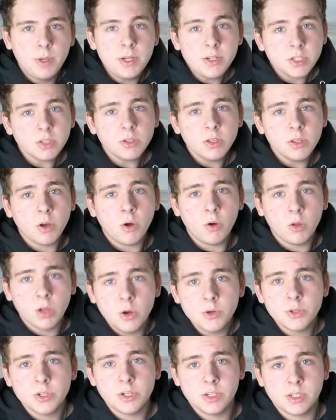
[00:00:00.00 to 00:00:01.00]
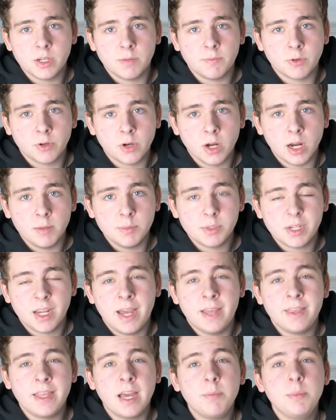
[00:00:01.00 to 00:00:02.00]
Basically, the whole ocean is up for grabs,
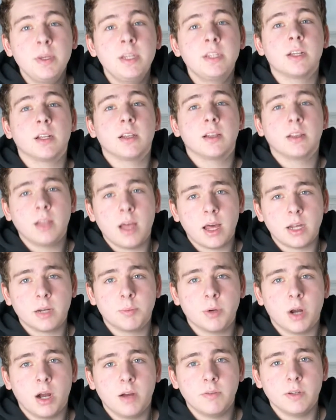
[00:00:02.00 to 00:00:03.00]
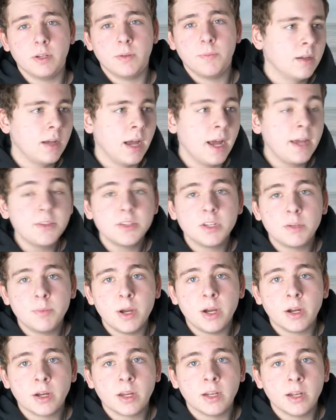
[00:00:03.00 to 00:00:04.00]
and that means a lot of profit. As an
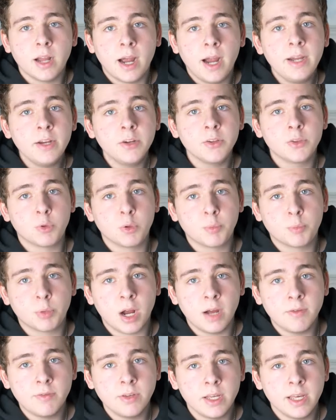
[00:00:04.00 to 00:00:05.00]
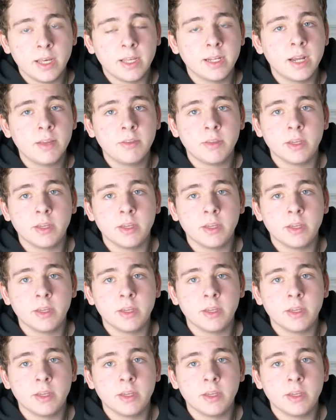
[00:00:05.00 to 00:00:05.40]
American, I hear the word profit and I